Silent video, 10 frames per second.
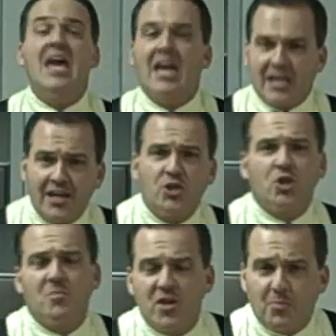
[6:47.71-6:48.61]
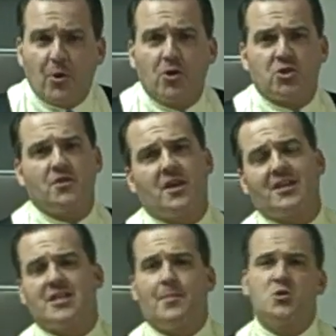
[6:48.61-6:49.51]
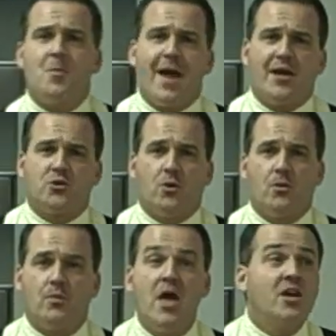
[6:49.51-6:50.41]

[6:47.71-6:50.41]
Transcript: He should be the person that accepts the mantle.